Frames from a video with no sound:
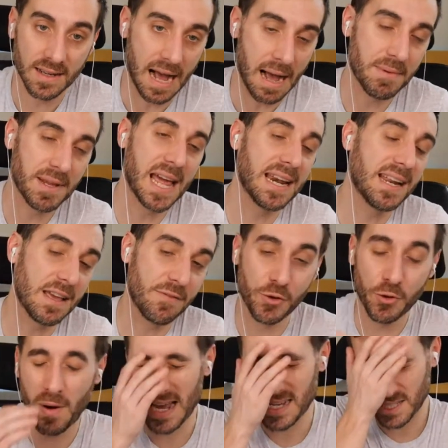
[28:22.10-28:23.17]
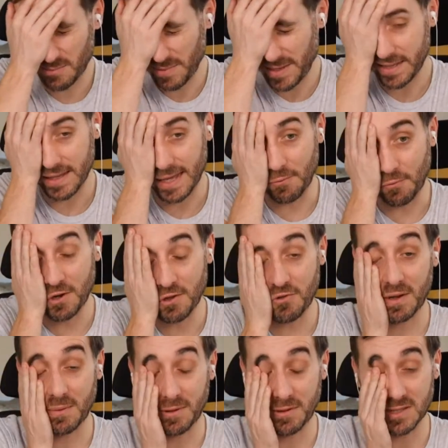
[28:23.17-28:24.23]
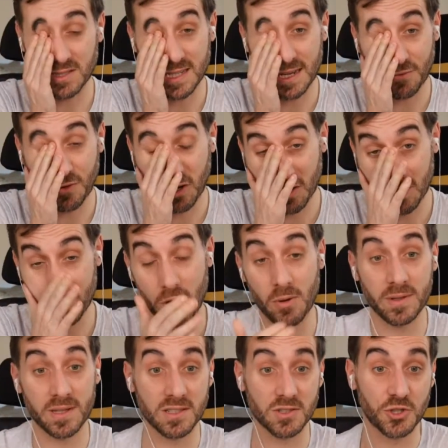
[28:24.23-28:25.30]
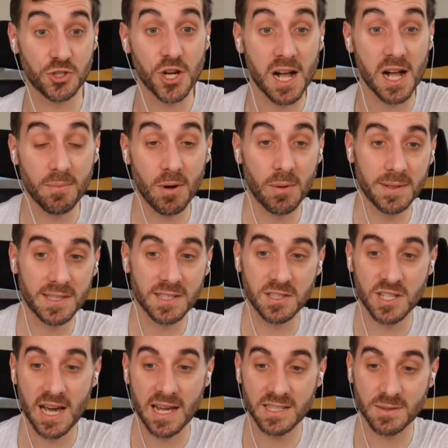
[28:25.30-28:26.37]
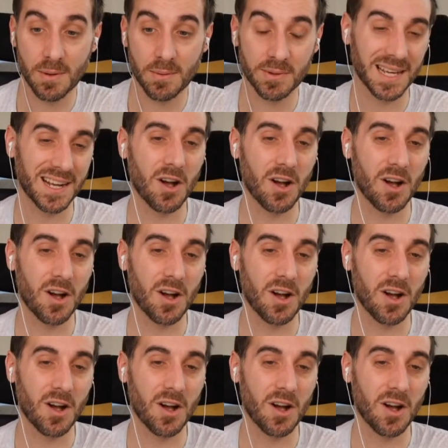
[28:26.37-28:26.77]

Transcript: I mean, if you ask me, like, what do you think about this Steph Curry moment, this Ja moment, this Giannis moment?